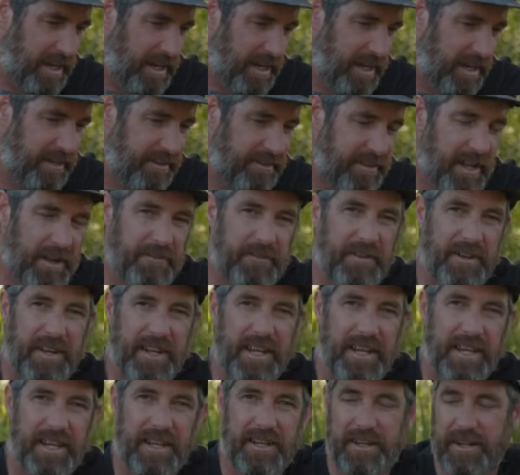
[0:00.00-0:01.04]
he's
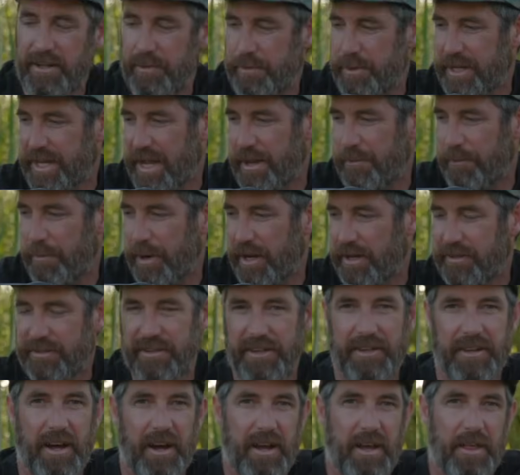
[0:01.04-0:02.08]
definitely going to be getting bites at
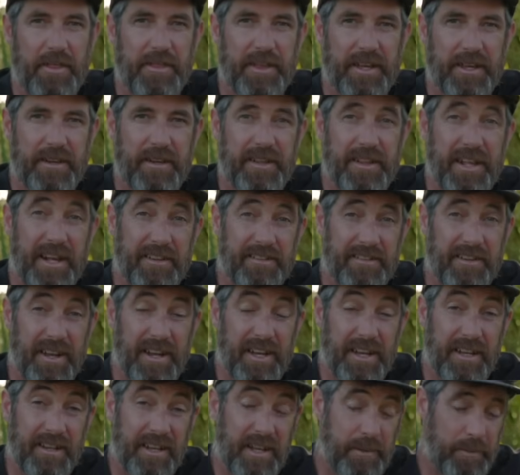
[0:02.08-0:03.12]
night, I think, in that
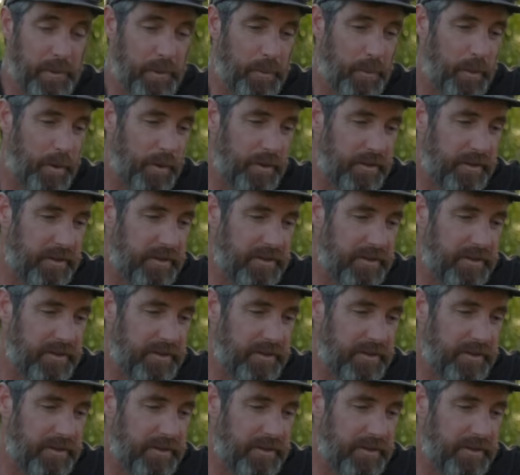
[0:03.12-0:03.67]
slightly deeper water.